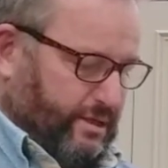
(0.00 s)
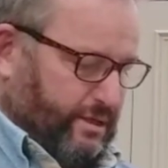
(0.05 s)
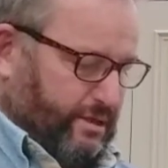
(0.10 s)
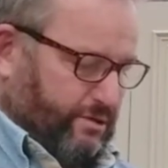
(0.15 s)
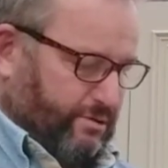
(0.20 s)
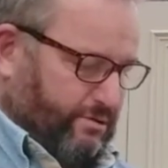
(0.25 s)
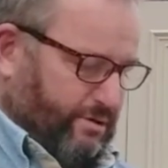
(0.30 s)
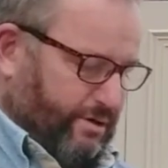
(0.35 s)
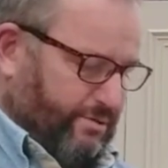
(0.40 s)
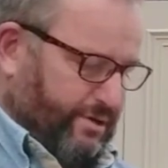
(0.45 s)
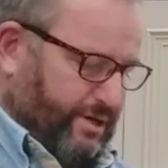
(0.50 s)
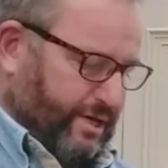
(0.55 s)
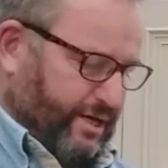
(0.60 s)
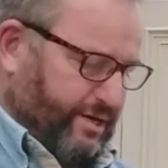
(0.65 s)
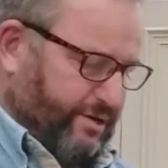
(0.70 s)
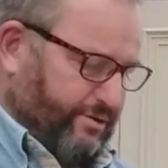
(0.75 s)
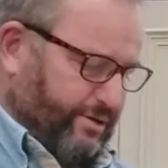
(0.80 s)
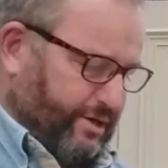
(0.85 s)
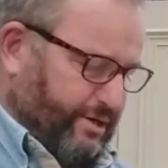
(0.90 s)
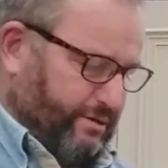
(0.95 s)
grown
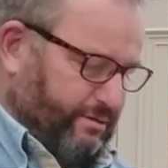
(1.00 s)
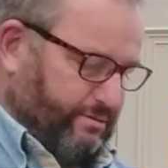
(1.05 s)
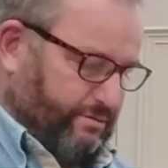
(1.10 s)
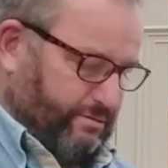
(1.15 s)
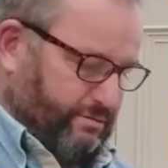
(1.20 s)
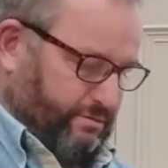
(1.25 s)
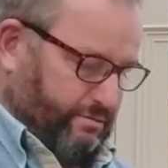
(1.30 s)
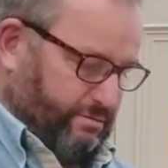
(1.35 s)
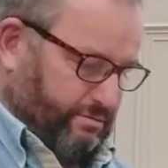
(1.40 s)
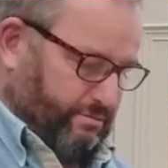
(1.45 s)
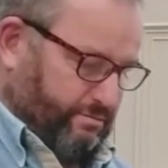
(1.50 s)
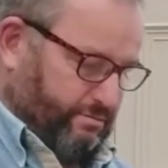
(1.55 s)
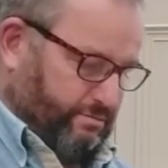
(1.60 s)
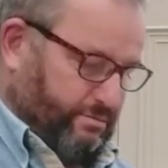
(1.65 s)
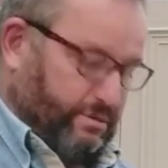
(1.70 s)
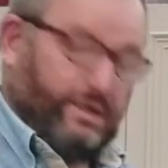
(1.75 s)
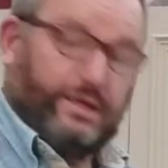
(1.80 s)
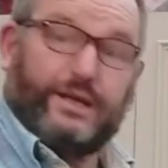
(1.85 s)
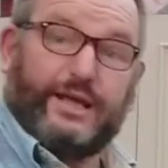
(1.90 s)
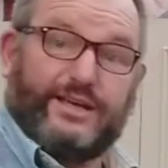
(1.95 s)
here
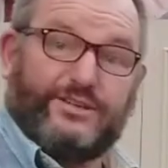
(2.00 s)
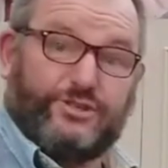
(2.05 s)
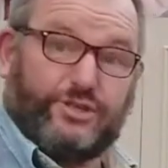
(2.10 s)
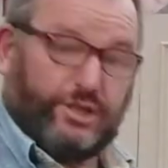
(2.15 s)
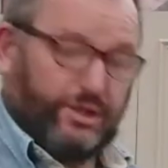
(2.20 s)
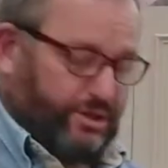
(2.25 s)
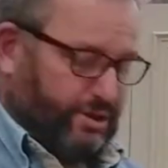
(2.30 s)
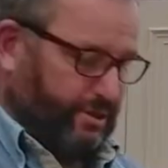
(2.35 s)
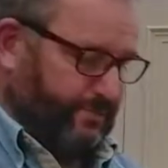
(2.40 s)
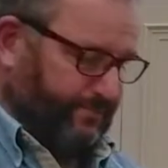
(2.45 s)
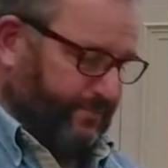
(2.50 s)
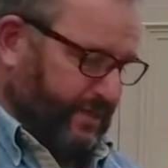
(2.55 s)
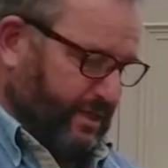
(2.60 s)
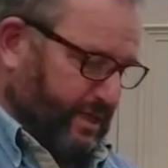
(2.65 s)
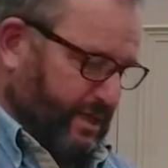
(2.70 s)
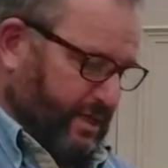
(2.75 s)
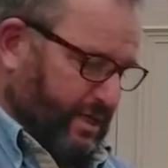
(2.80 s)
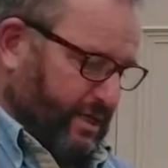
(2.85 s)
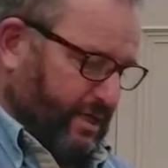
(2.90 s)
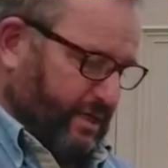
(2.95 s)
in Essex
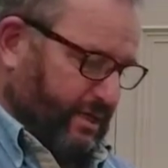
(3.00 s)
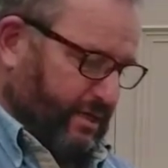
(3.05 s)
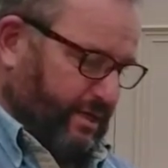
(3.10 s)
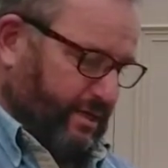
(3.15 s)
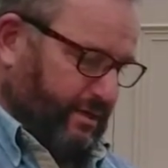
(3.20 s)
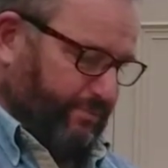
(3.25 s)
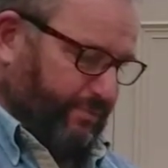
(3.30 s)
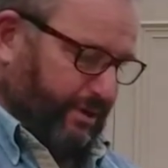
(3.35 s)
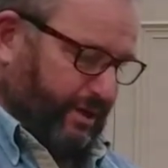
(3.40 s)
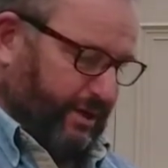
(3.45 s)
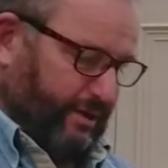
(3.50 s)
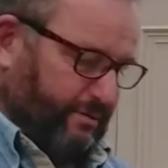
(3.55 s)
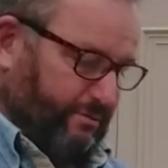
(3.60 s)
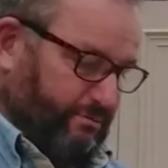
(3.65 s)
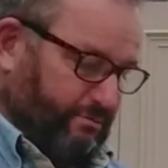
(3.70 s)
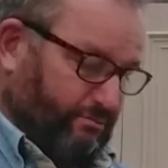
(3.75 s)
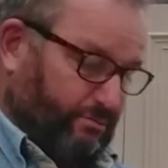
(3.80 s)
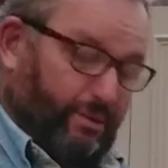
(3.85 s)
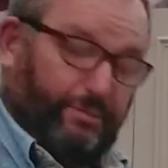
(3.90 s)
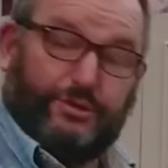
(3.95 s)
by
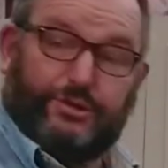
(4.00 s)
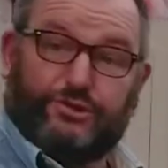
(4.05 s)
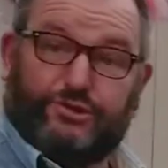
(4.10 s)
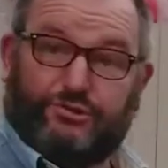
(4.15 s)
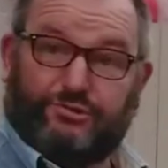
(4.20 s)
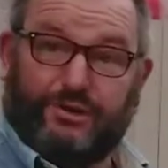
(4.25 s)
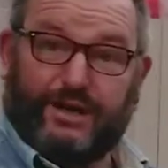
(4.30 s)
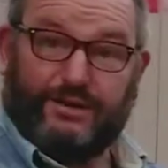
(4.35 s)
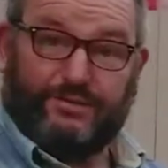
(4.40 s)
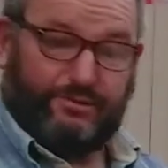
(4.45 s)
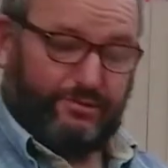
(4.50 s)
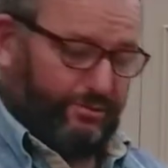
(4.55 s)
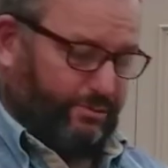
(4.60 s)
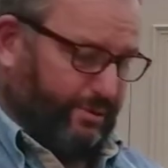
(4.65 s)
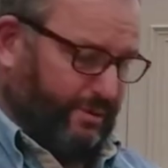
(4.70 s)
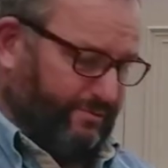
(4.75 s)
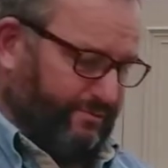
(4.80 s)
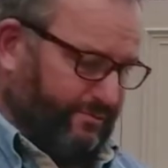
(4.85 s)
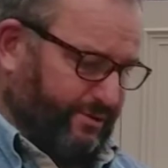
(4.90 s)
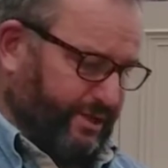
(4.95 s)
Robert Strathern,
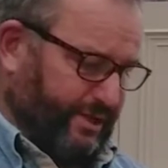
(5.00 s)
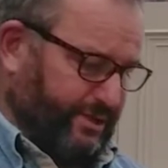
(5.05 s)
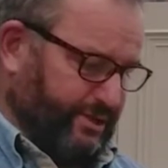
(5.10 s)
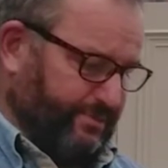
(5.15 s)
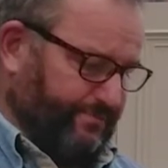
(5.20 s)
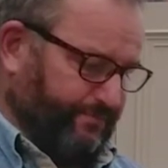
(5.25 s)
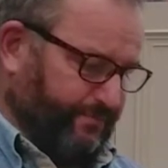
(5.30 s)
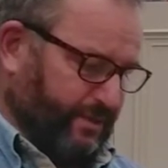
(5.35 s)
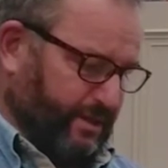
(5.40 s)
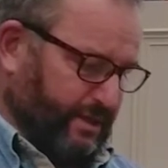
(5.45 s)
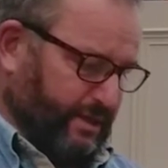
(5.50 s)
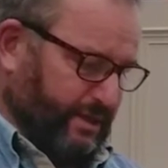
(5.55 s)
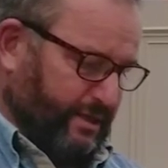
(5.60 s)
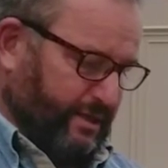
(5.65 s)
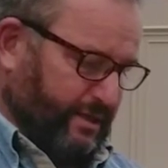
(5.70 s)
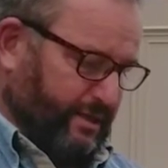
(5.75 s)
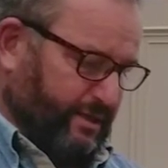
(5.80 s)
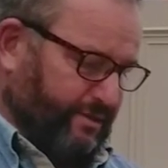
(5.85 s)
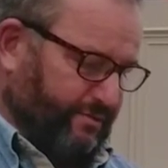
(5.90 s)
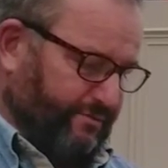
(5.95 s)
whoever he is.
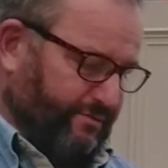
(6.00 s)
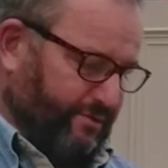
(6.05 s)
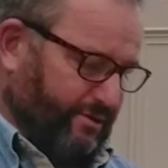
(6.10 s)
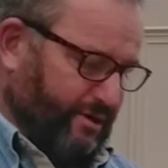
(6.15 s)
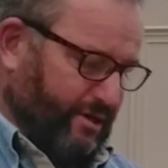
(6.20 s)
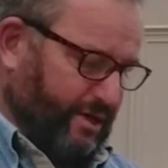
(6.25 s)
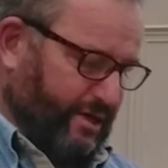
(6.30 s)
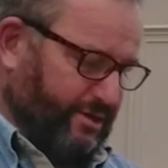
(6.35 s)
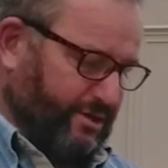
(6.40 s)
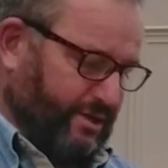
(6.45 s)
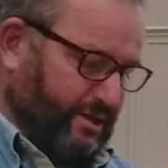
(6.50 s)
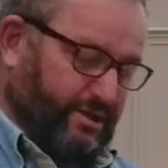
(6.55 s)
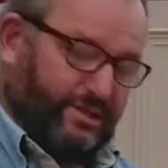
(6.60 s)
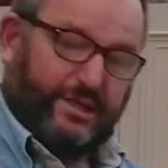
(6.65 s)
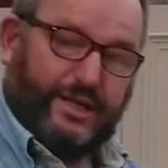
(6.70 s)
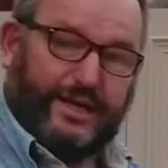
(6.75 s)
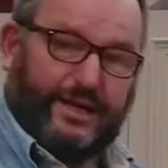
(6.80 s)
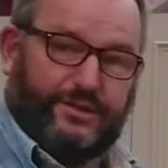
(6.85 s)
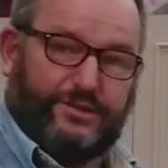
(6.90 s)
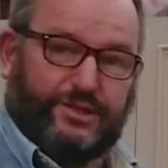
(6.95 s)
The variety is
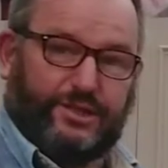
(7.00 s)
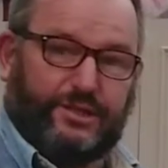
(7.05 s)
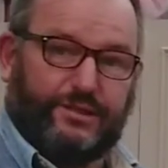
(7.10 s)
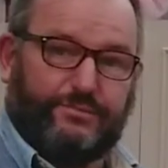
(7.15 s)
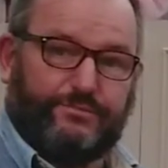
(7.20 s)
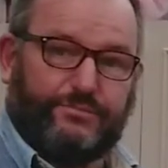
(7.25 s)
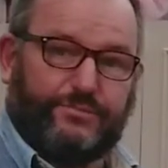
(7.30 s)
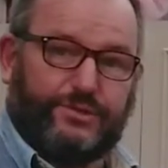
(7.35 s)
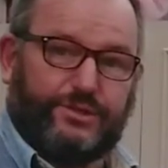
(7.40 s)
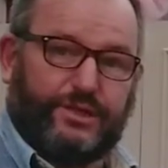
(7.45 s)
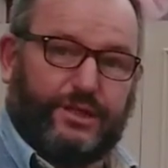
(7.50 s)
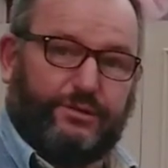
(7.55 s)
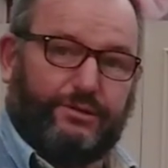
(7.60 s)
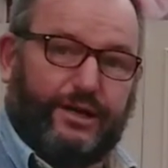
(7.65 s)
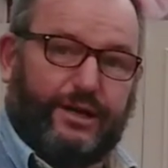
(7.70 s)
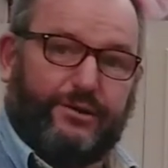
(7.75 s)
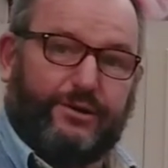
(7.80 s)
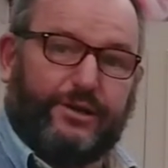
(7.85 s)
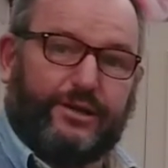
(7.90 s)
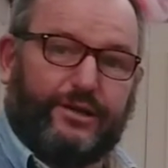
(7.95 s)
Nectar. So
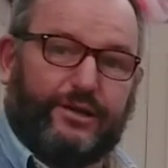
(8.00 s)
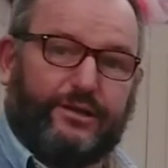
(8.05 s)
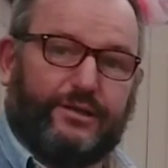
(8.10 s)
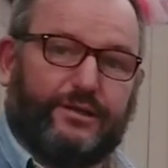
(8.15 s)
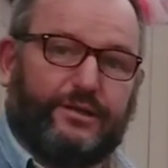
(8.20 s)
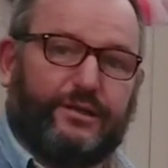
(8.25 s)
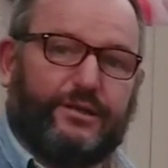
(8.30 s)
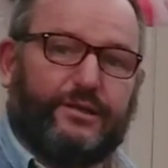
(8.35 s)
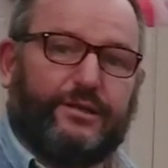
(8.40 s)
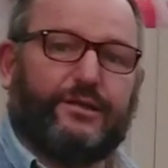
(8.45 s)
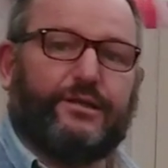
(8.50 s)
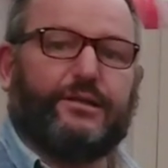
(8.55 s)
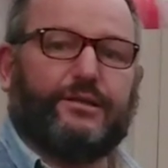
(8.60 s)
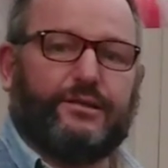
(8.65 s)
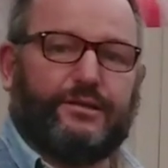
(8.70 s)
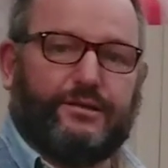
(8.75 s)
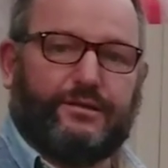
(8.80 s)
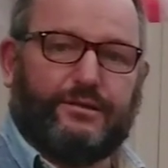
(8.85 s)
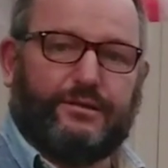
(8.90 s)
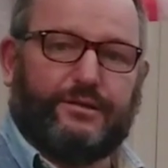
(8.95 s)
Erica,
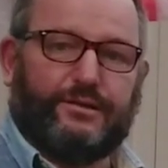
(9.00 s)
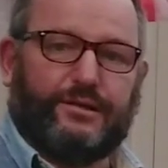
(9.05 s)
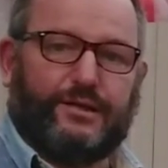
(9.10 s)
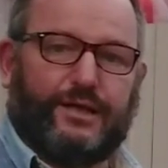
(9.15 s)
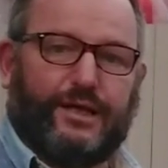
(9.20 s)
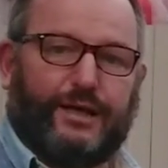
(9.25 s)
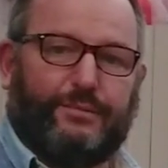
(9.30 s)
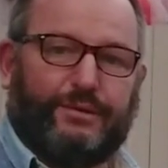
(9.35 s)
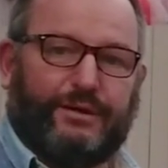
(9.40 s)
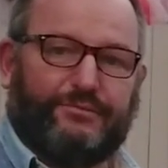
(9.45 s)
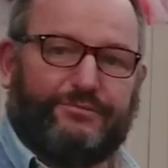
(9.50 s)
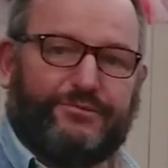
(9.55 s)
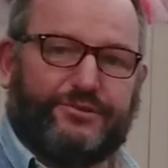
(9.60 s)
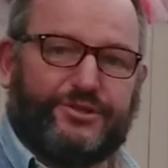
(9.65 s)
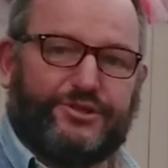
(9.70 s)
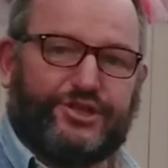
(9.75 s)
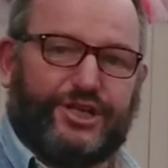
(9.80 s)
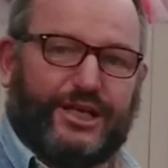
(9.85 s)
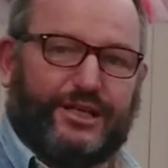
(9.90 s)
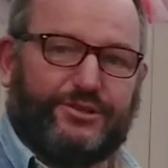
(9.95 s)
I'm up for
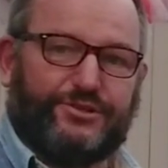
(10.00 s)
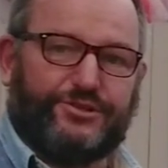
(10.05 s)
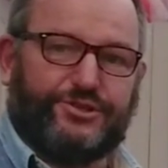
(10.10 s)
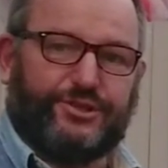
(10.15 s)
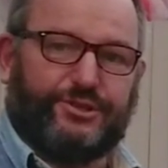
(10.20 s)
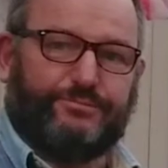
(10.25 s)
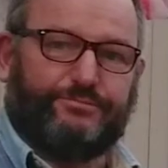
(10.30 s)
the challenge.